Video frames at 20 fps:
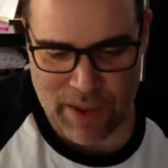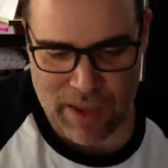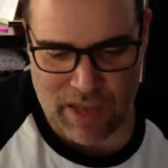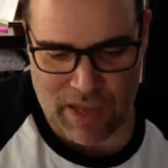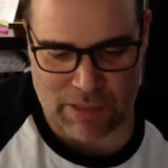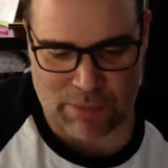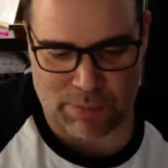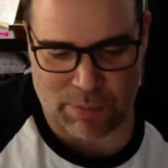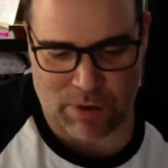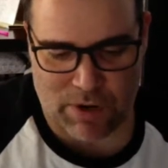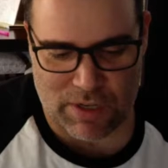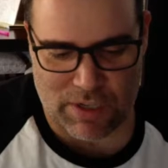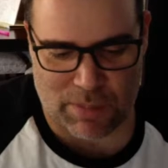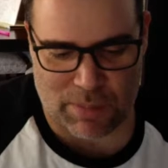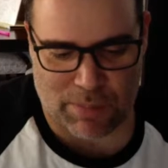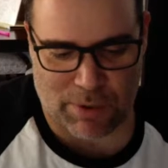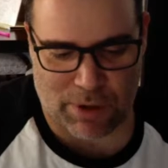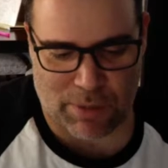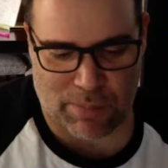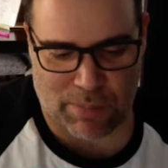Esperanza
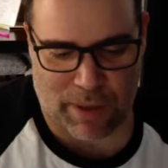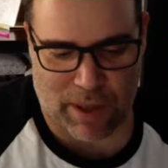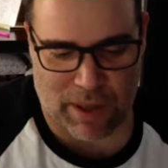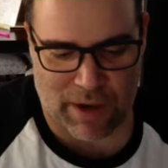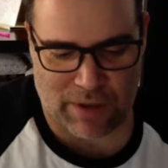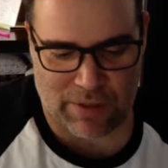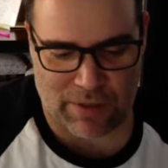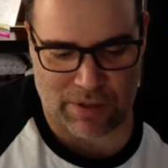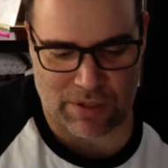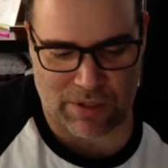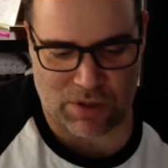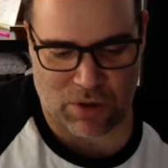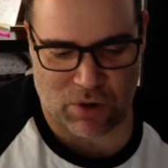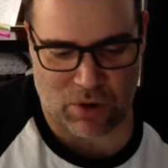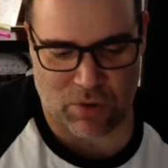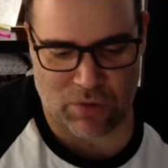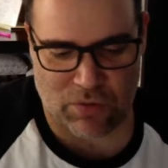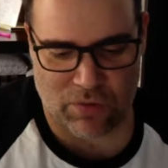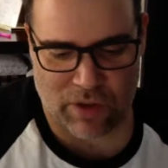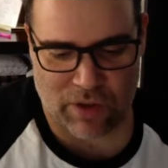put a pot on the
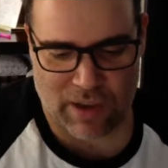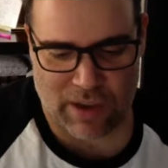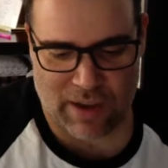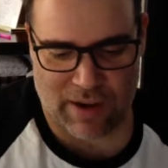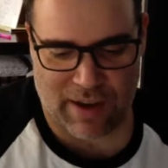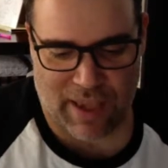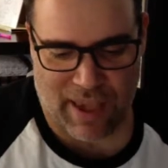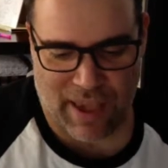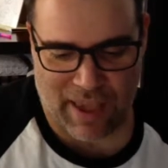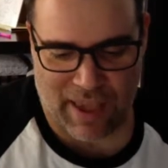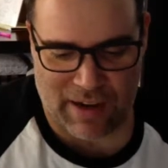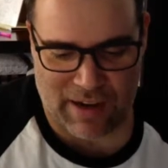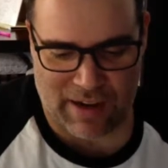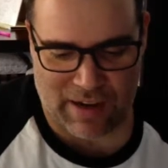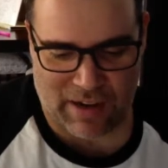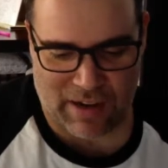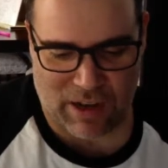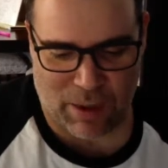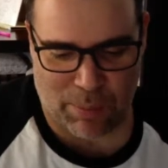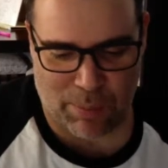stove and added a
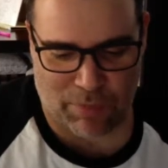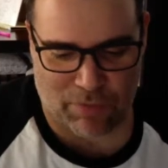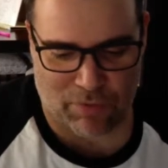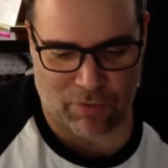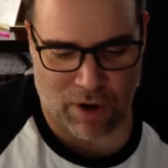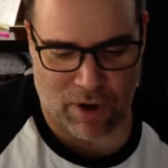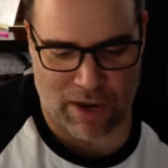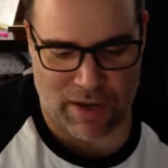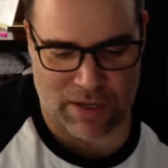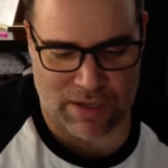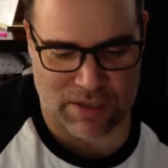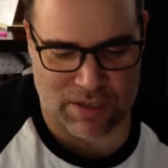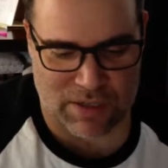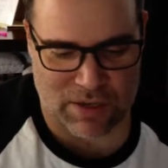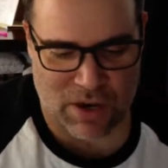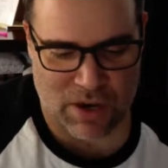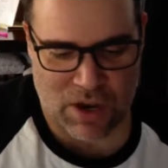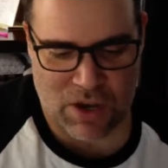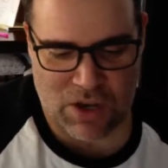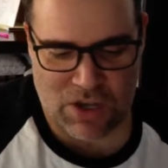cup of rice.
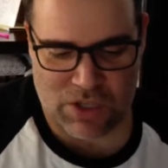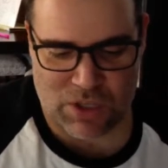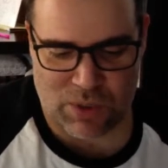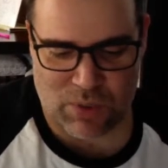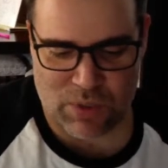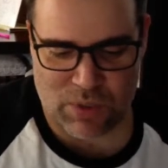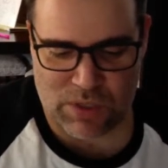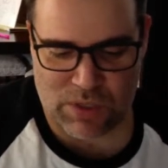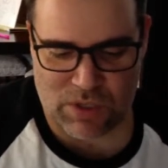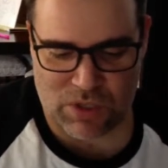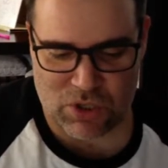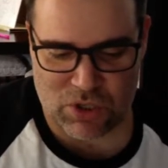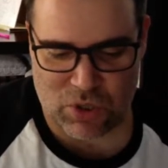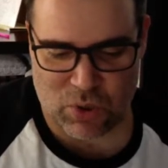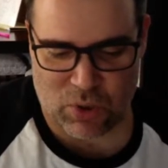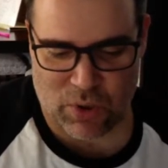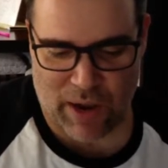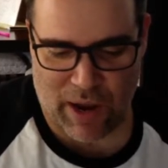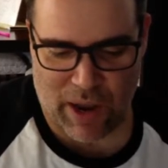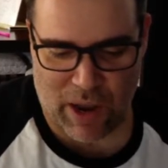She wasn't
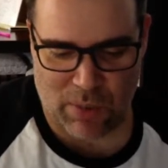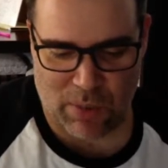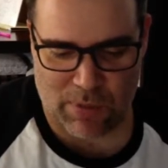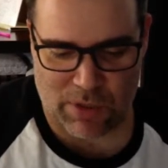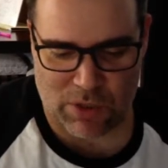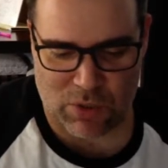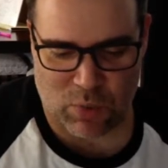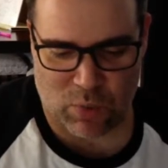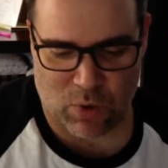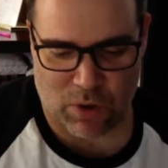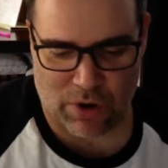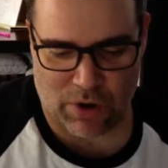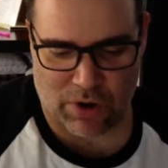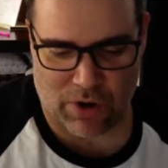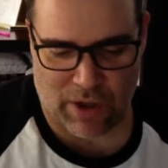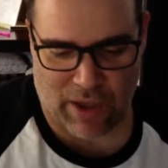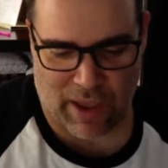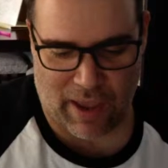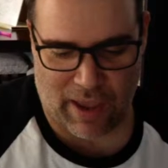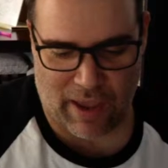sure how much water to
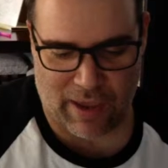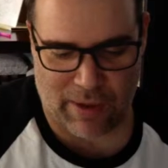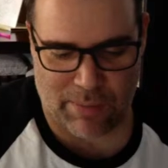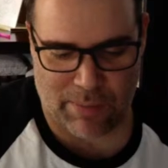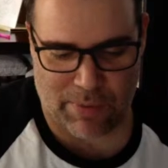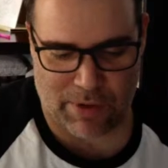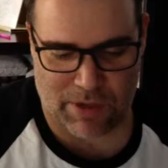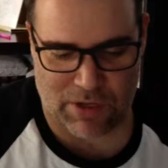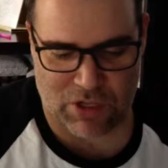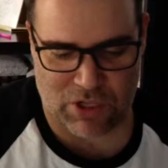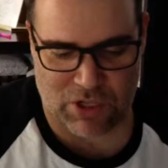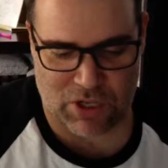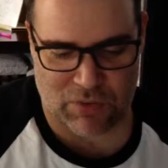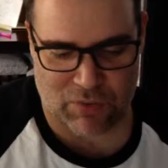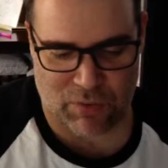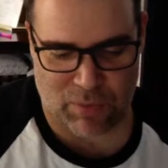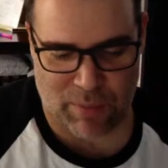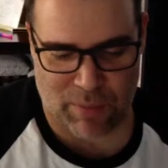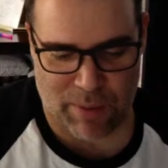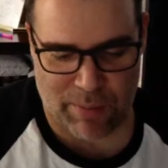add, but she
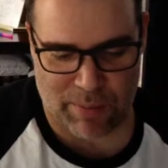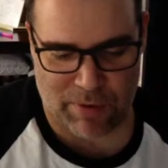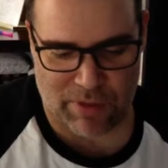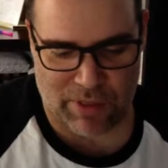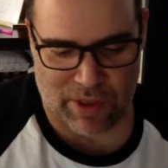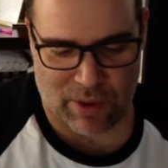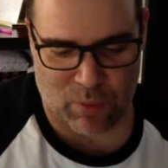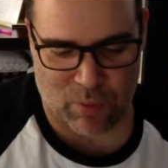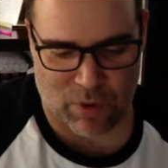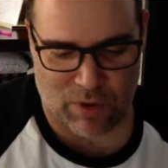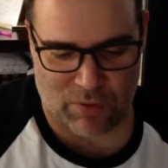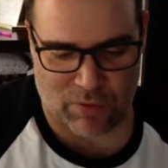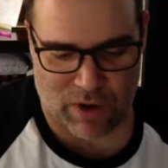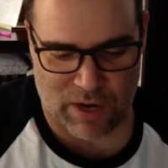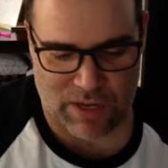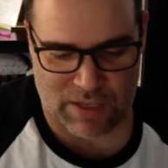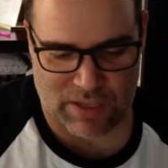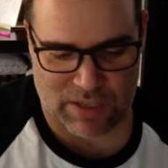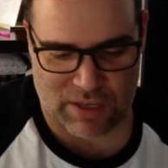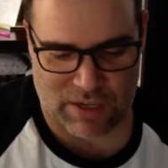remembered that when
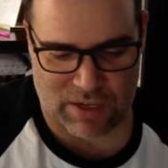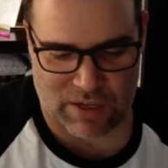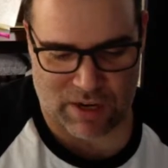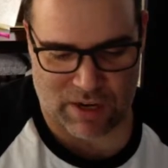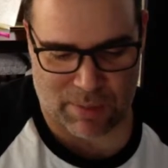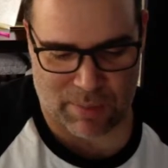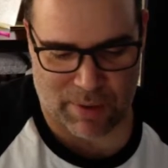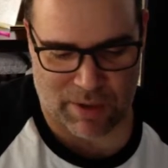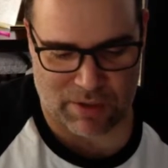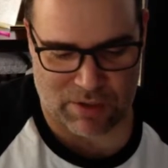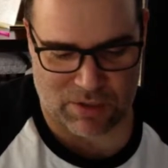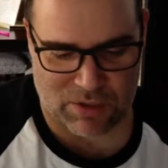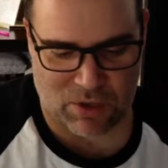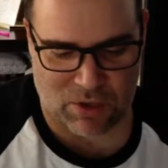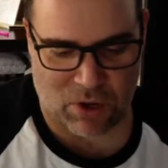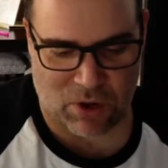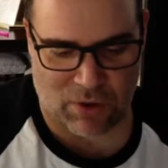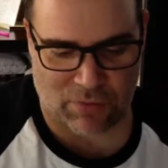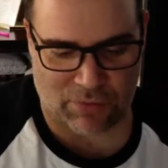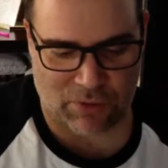rice didn't come out
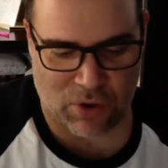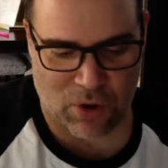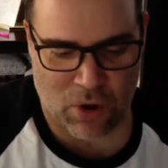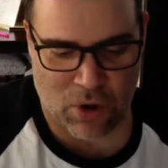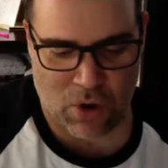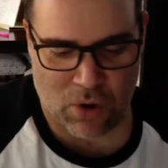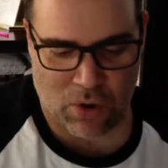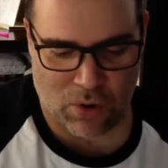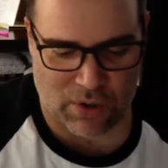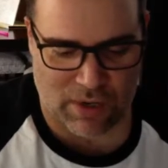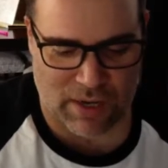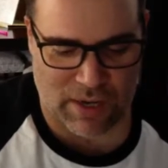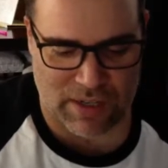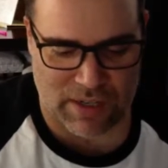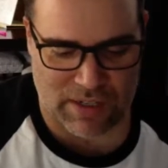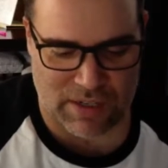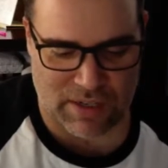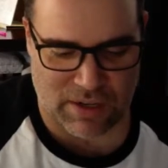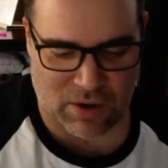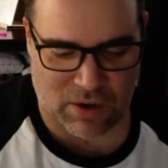soft,
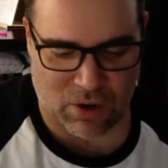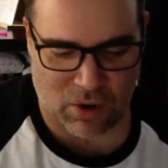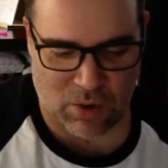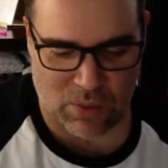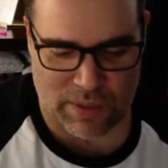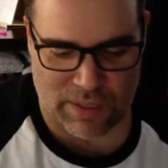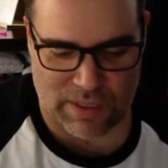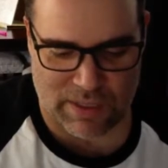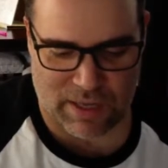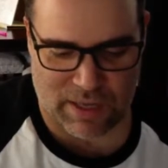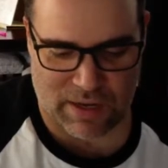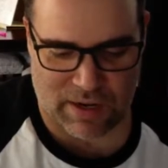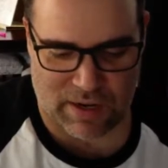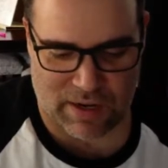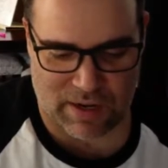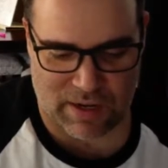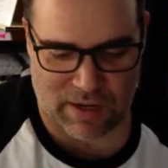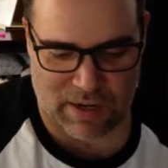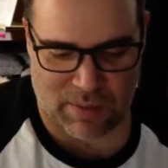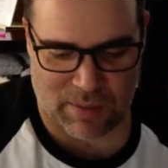Hortensia always said it
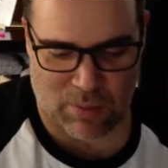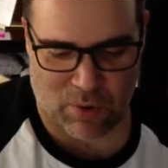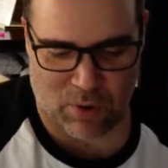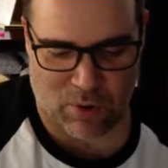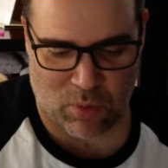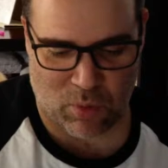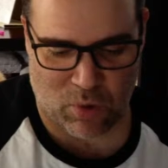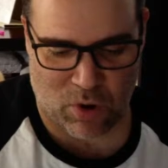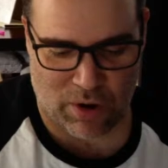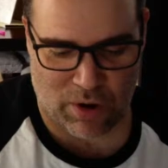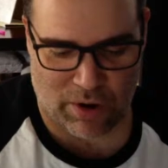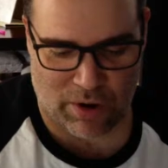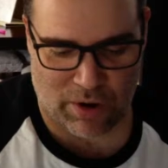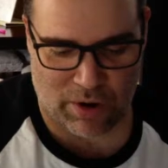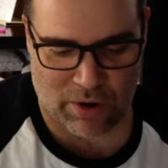needed more water.